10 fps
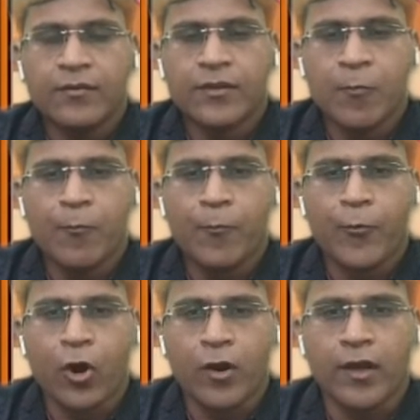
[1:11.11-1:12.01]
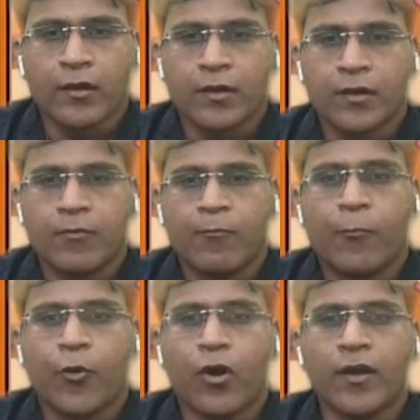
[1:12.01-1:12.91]
the
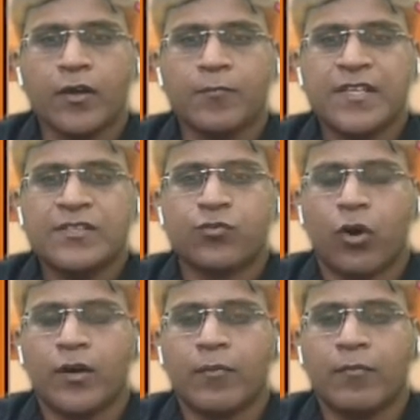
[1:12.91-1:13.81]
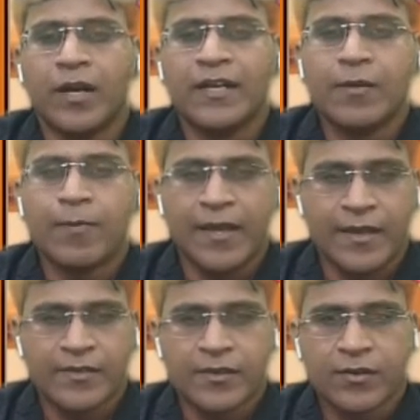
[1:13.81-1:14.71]
product means what?
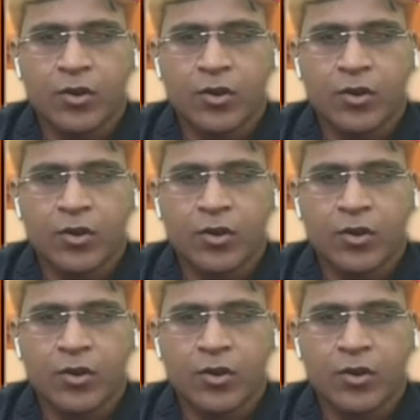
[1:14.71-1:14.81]
Multiplication